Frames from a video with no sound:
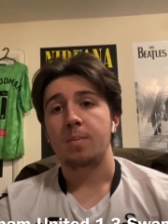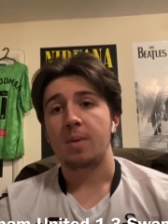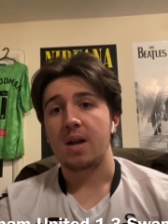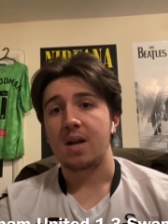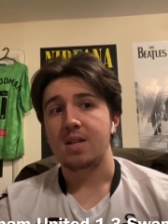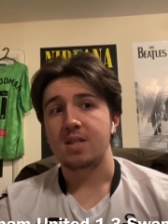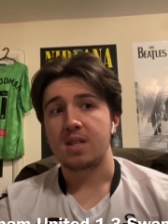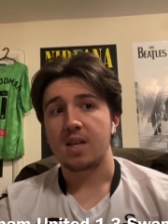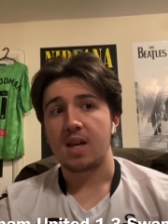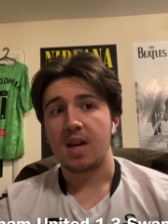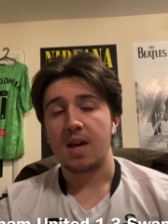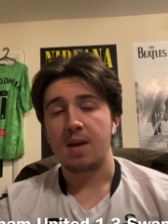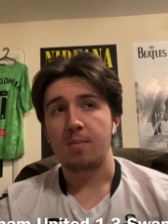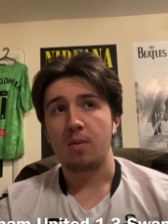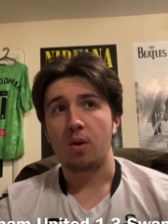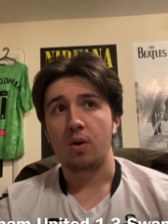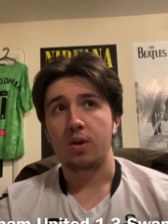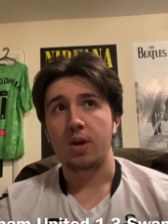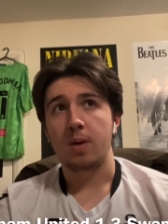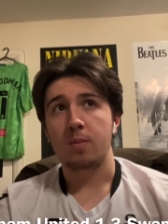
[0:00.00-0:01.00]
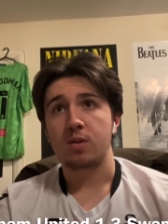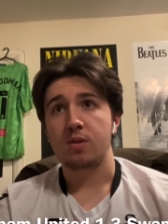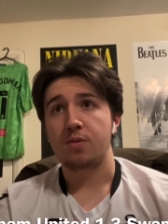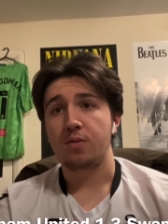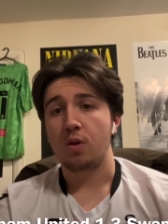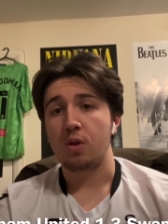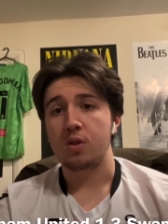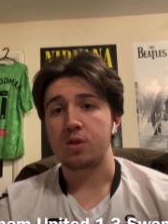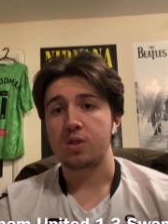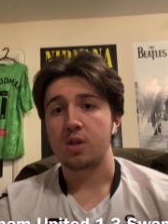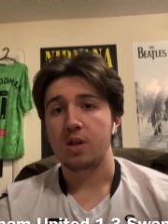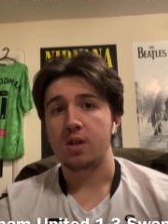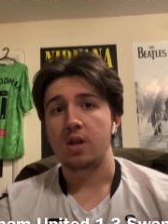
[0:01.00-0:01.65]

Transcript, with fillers: players that came on, it was Fulton.